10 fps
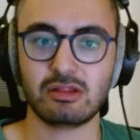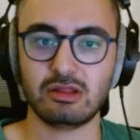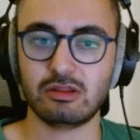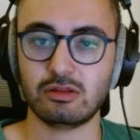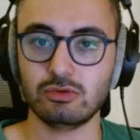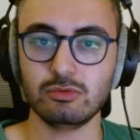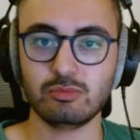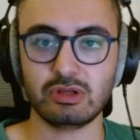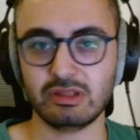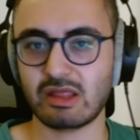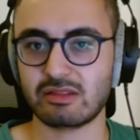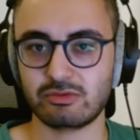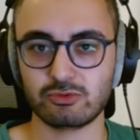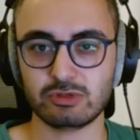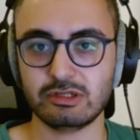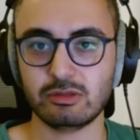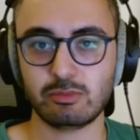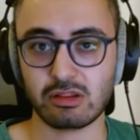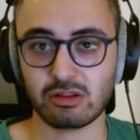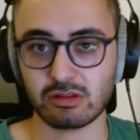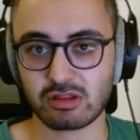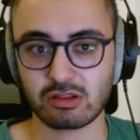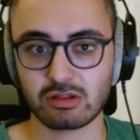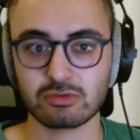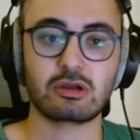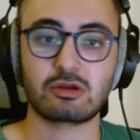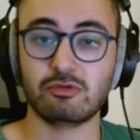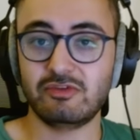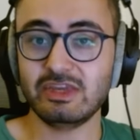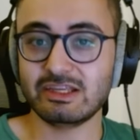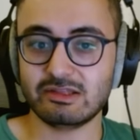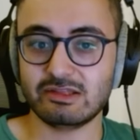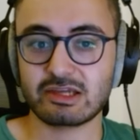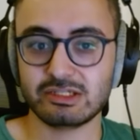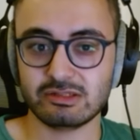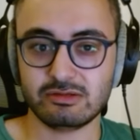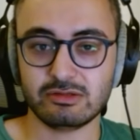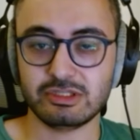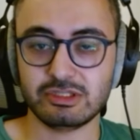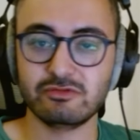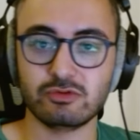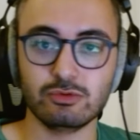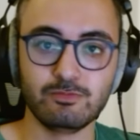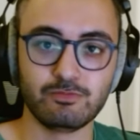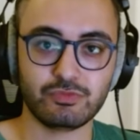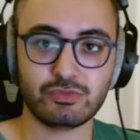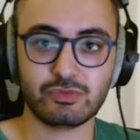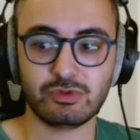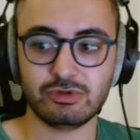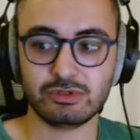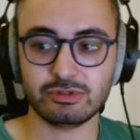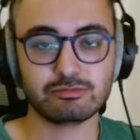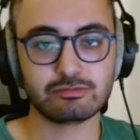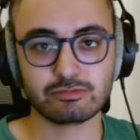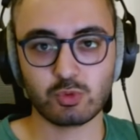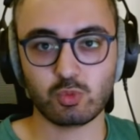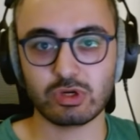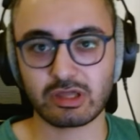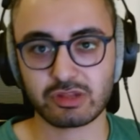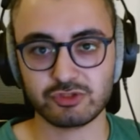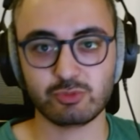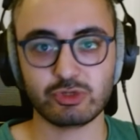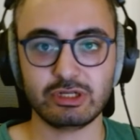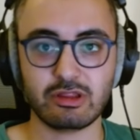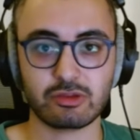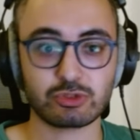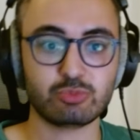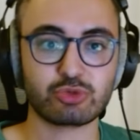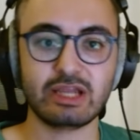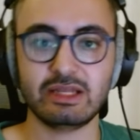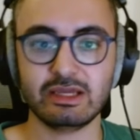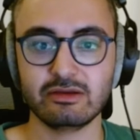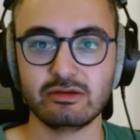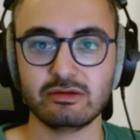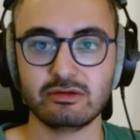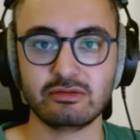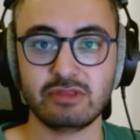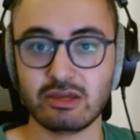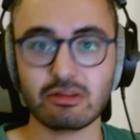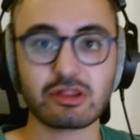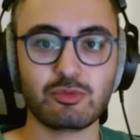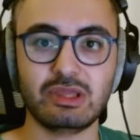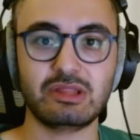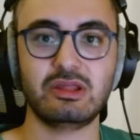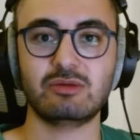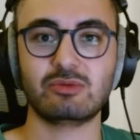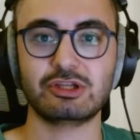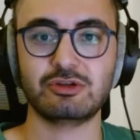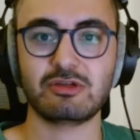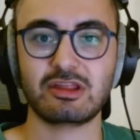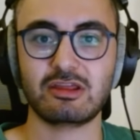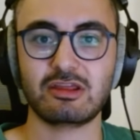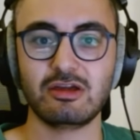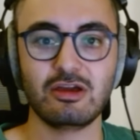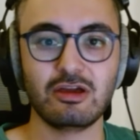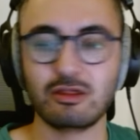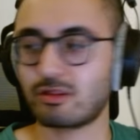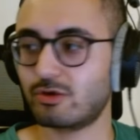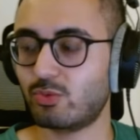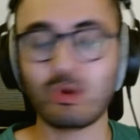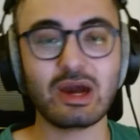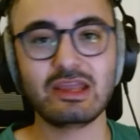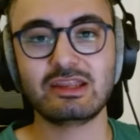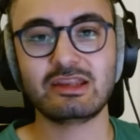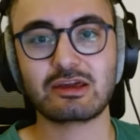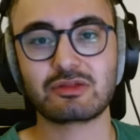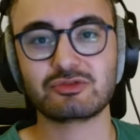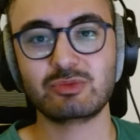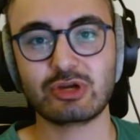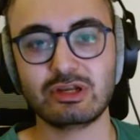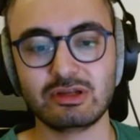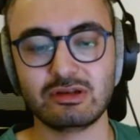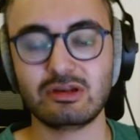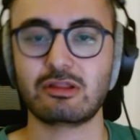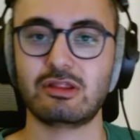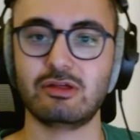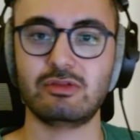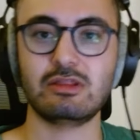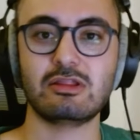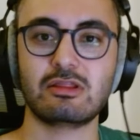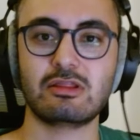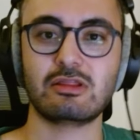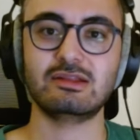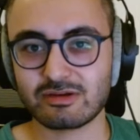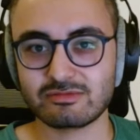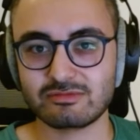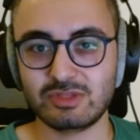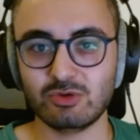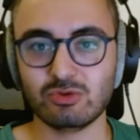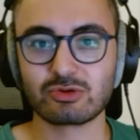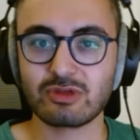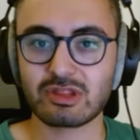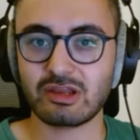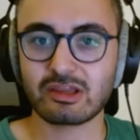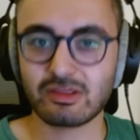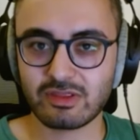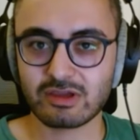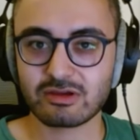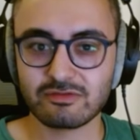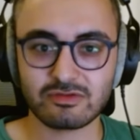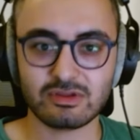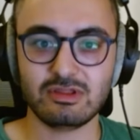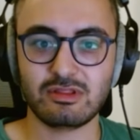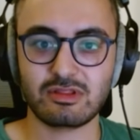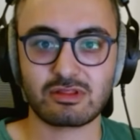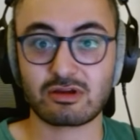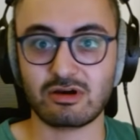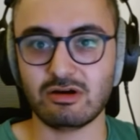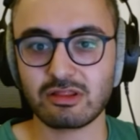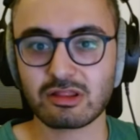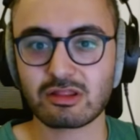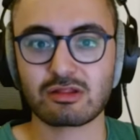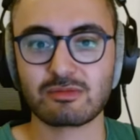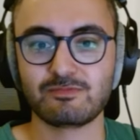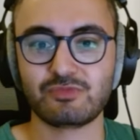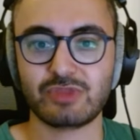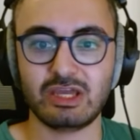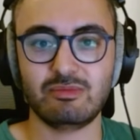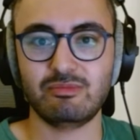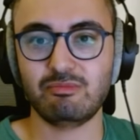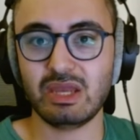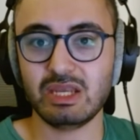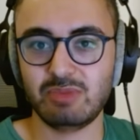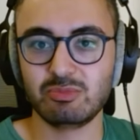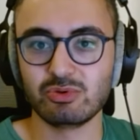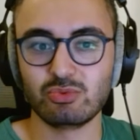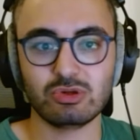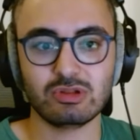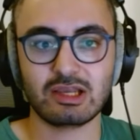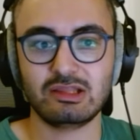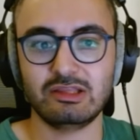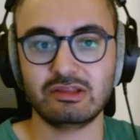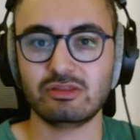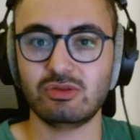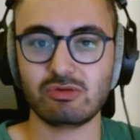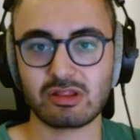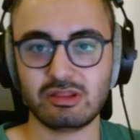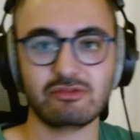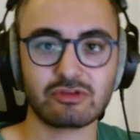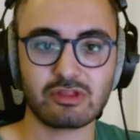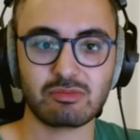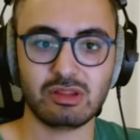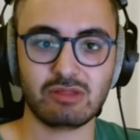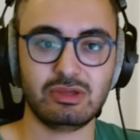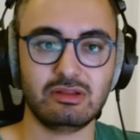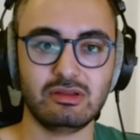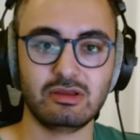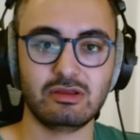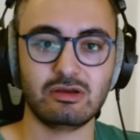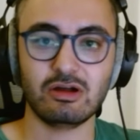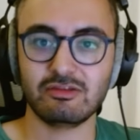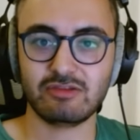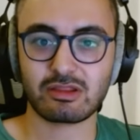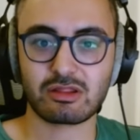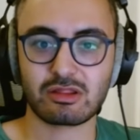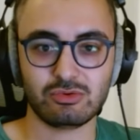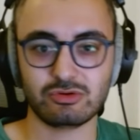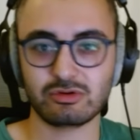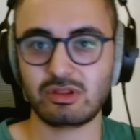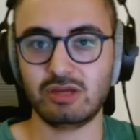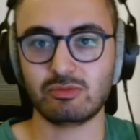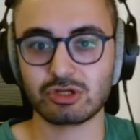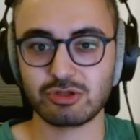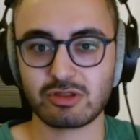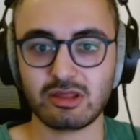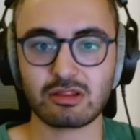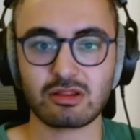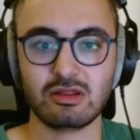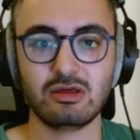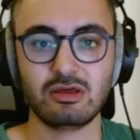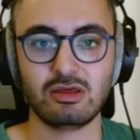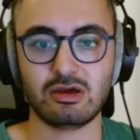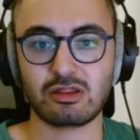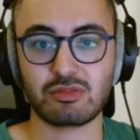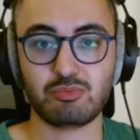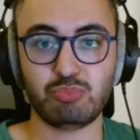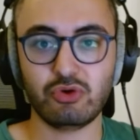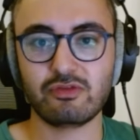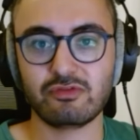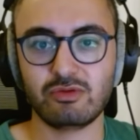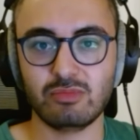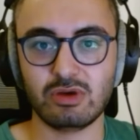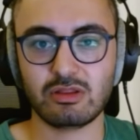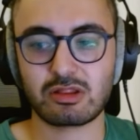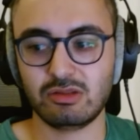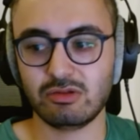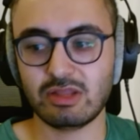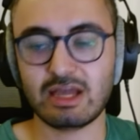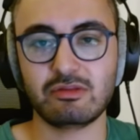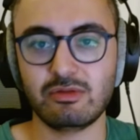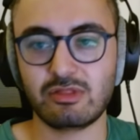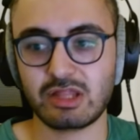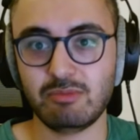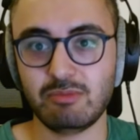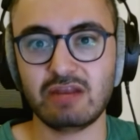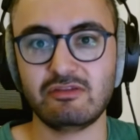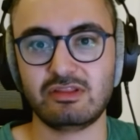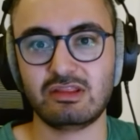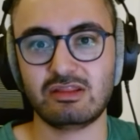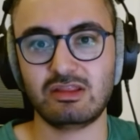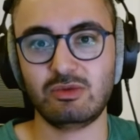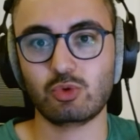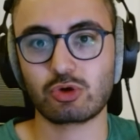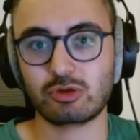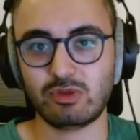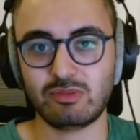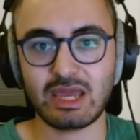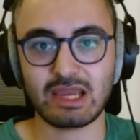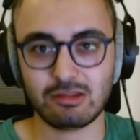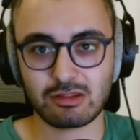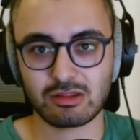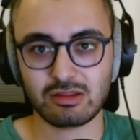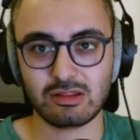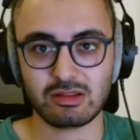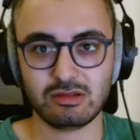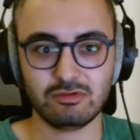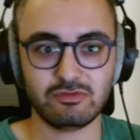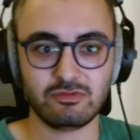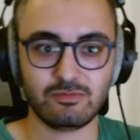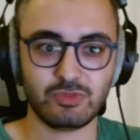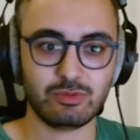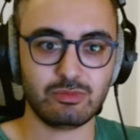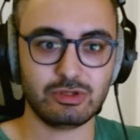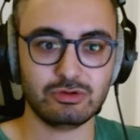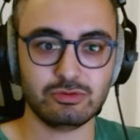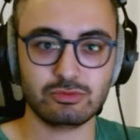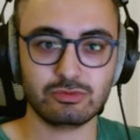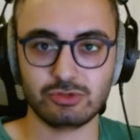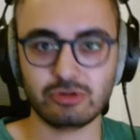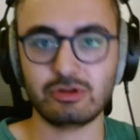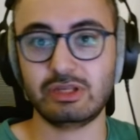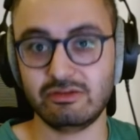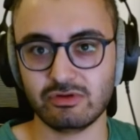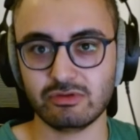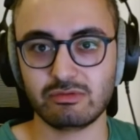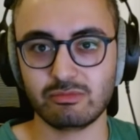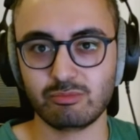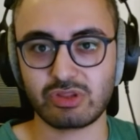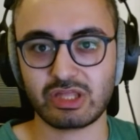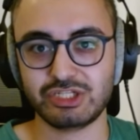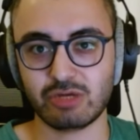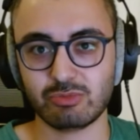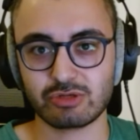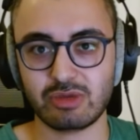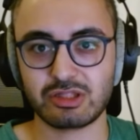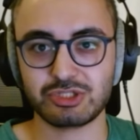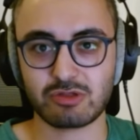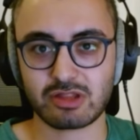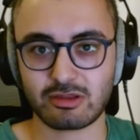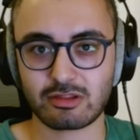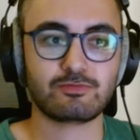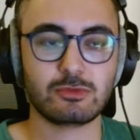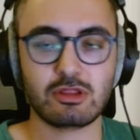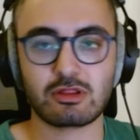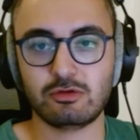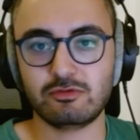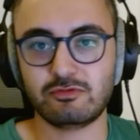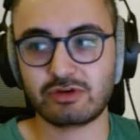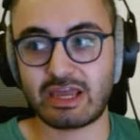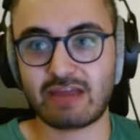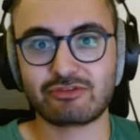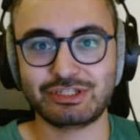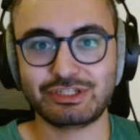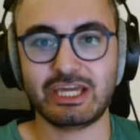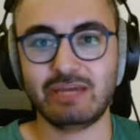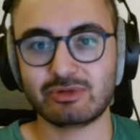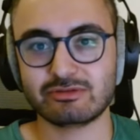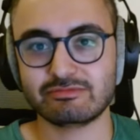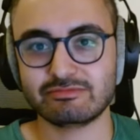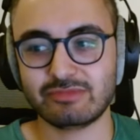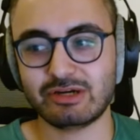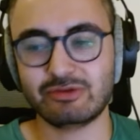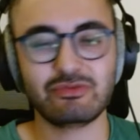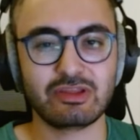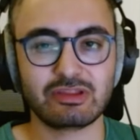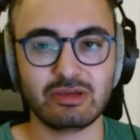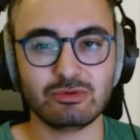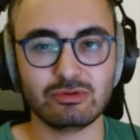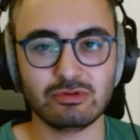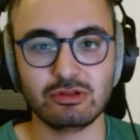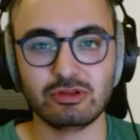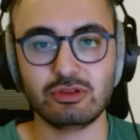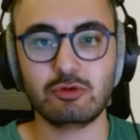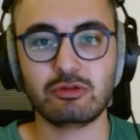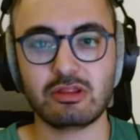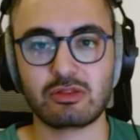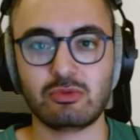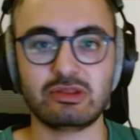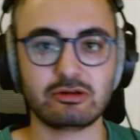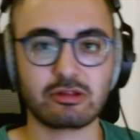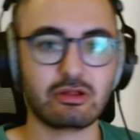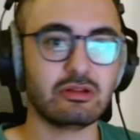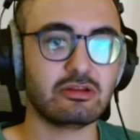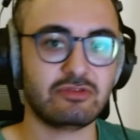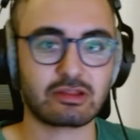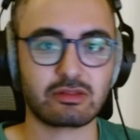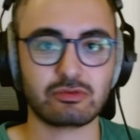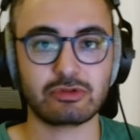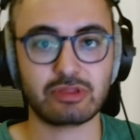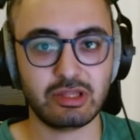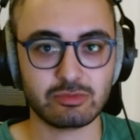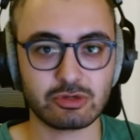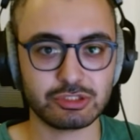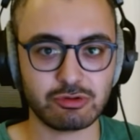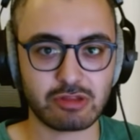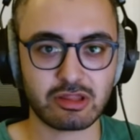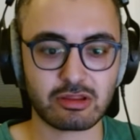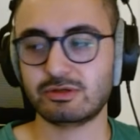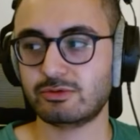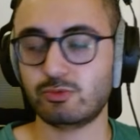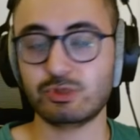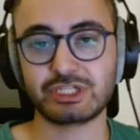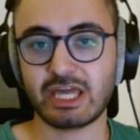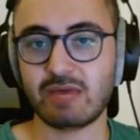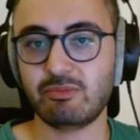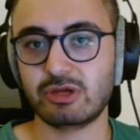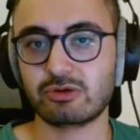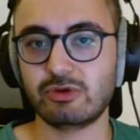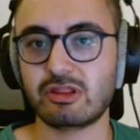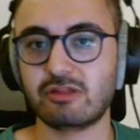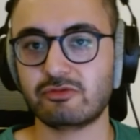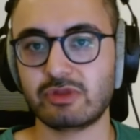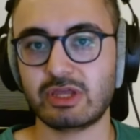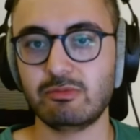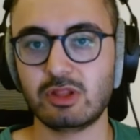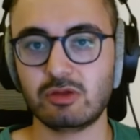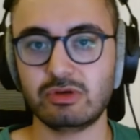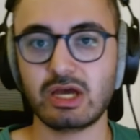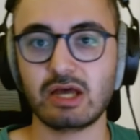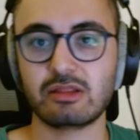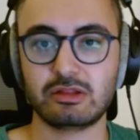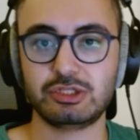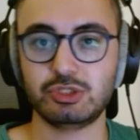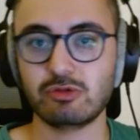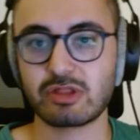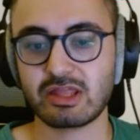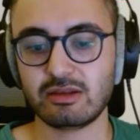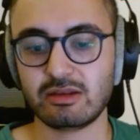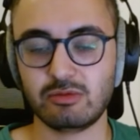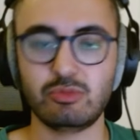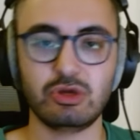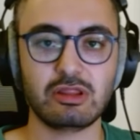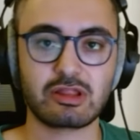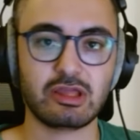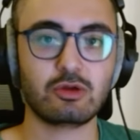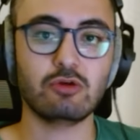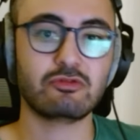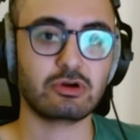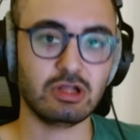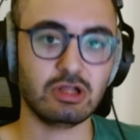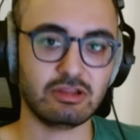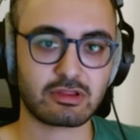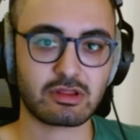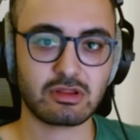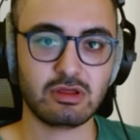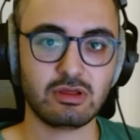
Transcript: too, but that really depends on the sensor. Conveniently, actually, Jinful, you know, what ExtremeRate is rebranding, they also make TMR joysticks. So why did ExtremeRate not sell these instead? The only reason I can think of is costs, and many people will likely not notice the difference between Hall effects or TMR joysticks, as both of them still have the same benefit that they work with magnets instead of, the default potentiometer-based joysticks. So for the average gamer, I don't think they will notice whether it's Hall effect or TMR joysticks, which can be a reason for them to not choose that, but instead go for Hall effects.